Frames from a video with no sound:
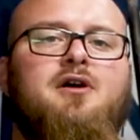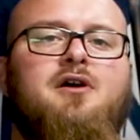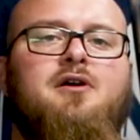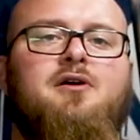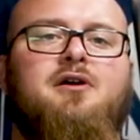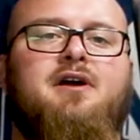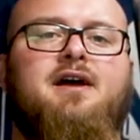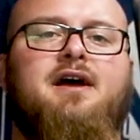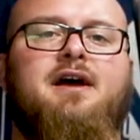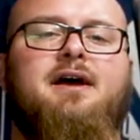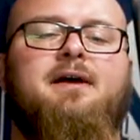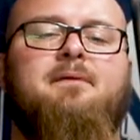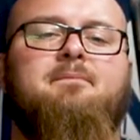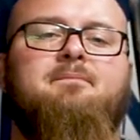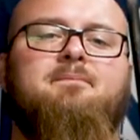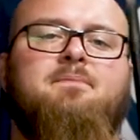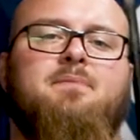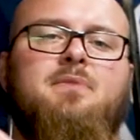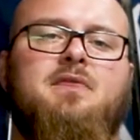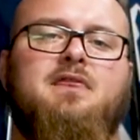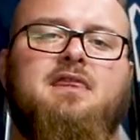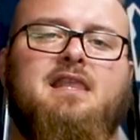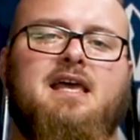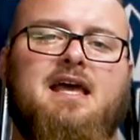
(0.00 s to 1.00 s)
okay,
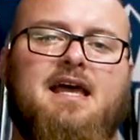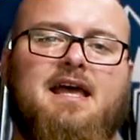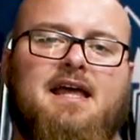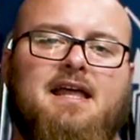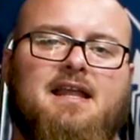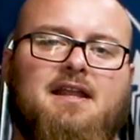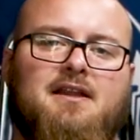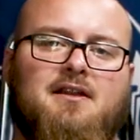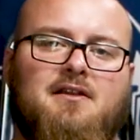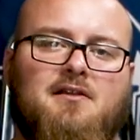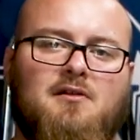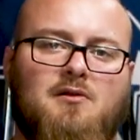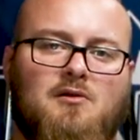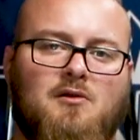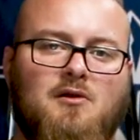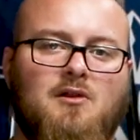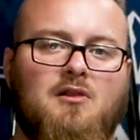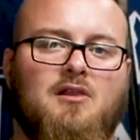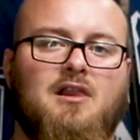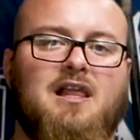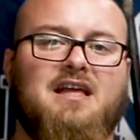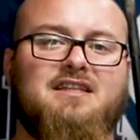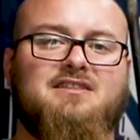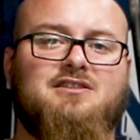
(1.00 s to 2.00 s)
then
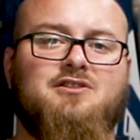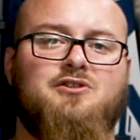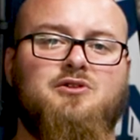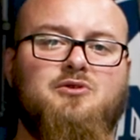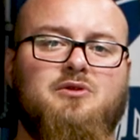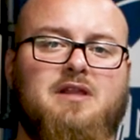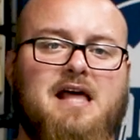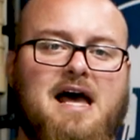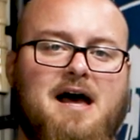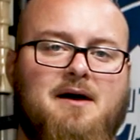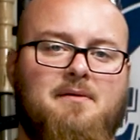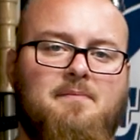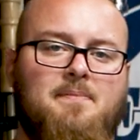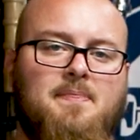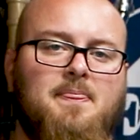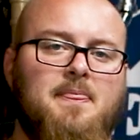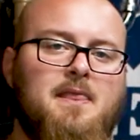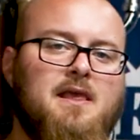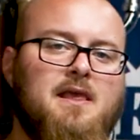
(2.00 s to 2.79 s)
let's do that.